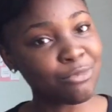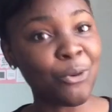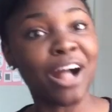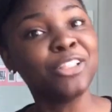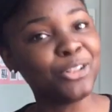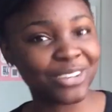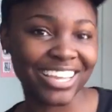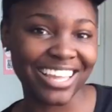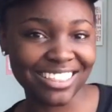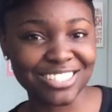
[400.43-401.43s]
while
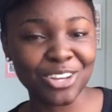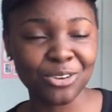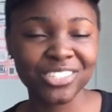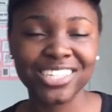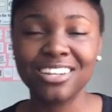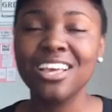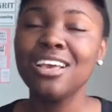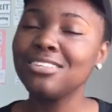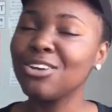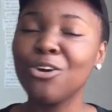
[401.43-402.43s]
looking at the solution.
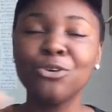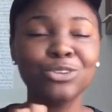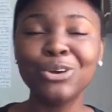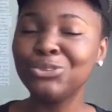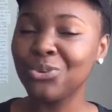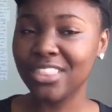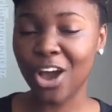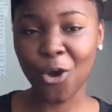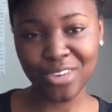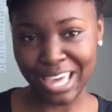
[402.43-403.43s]
So don't do
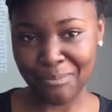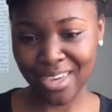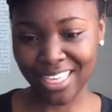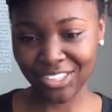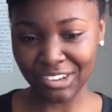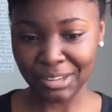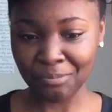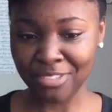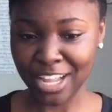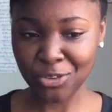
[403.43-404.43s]
the all year method.
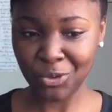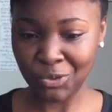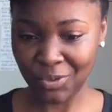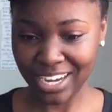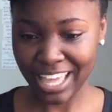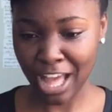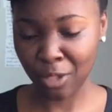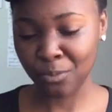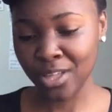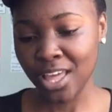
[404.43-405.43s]
That would really
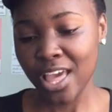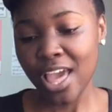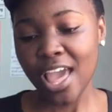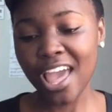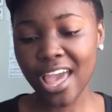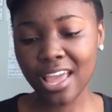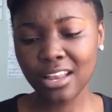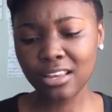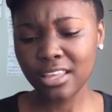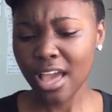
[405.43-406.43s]
help.
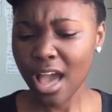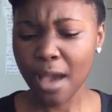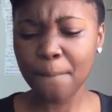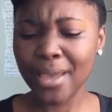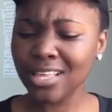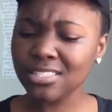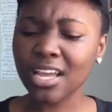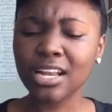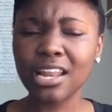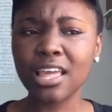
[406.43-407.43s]
And yeah,
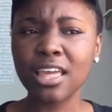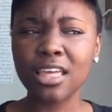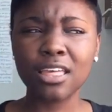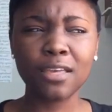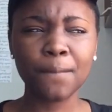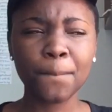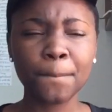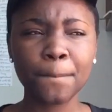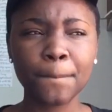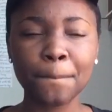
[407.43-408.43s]
basically,
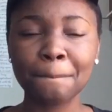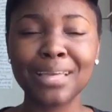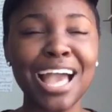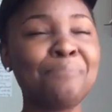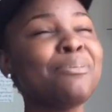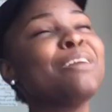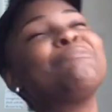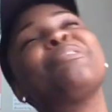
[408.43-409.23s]
apart